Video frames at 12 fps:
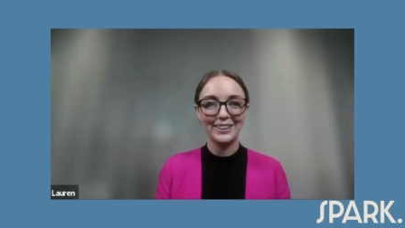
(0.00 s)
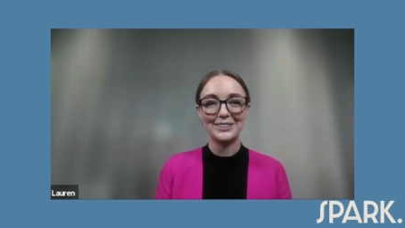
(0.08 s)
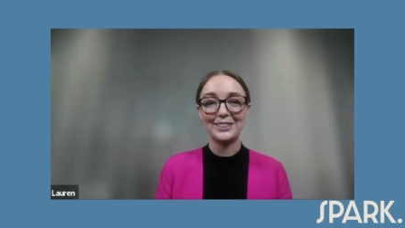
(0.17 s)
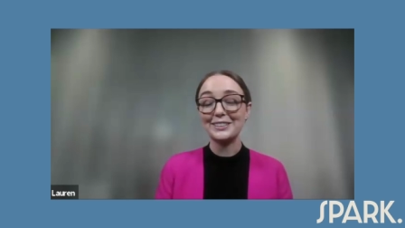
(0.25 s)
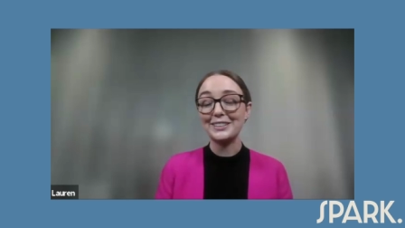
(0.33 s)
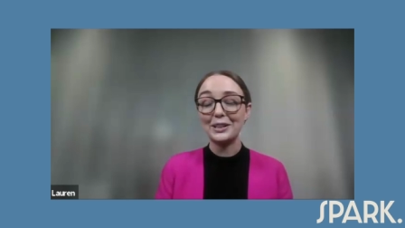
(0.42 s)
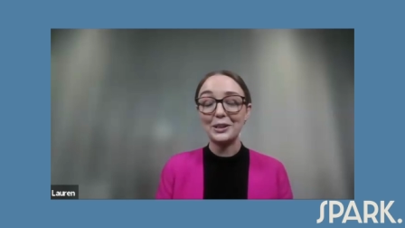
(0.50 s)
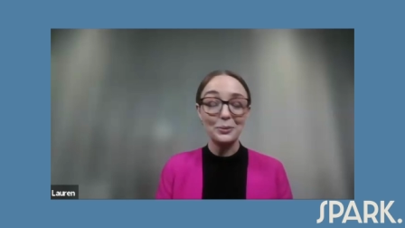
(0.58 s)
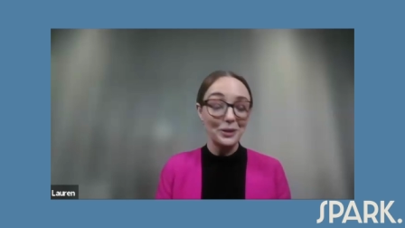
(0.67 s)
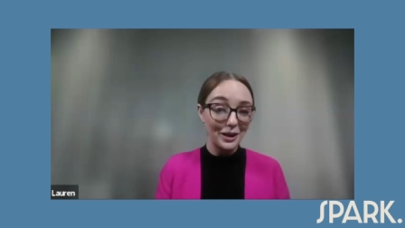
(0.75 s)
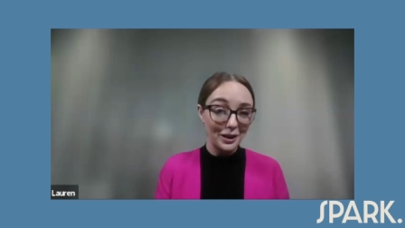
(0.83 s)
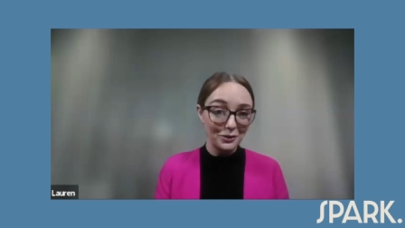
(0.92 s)
Cool. So let's say you
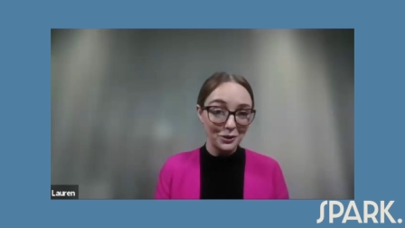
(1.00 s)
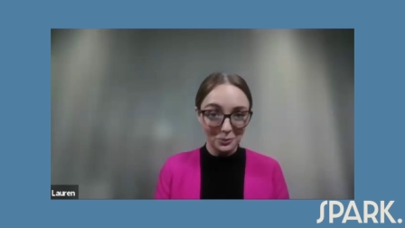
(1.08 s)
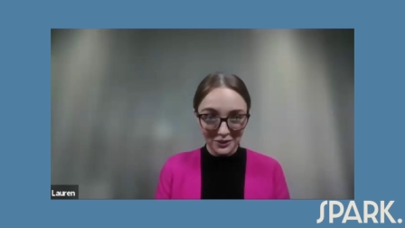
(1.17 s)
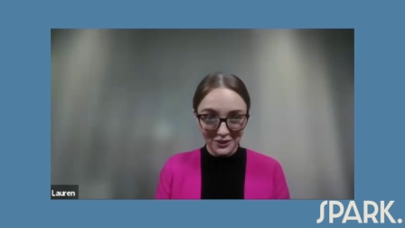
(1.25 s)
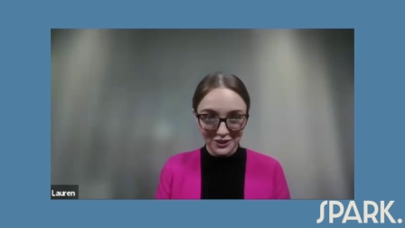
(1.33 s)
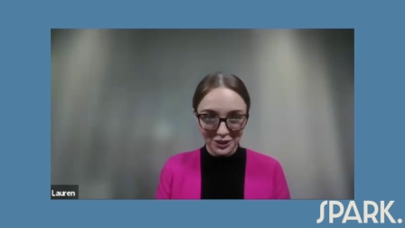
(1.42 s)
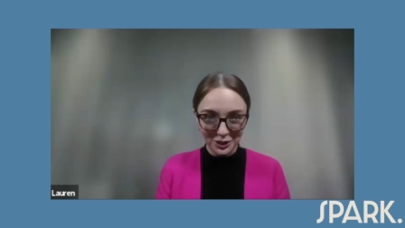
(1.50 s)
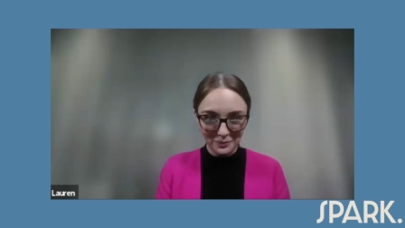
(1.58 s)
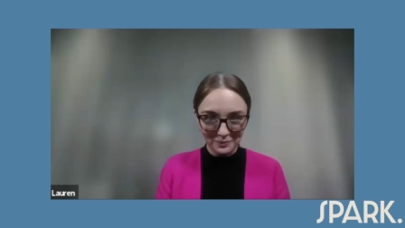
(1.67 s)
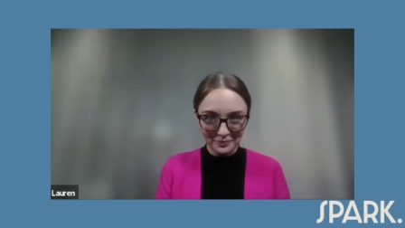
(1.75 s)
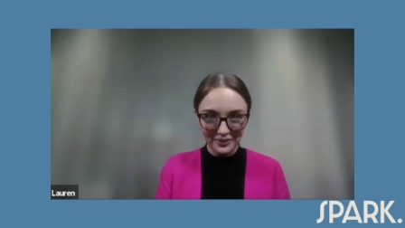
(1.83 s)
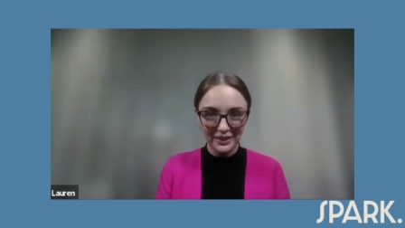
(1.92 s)
and I have a coffee shop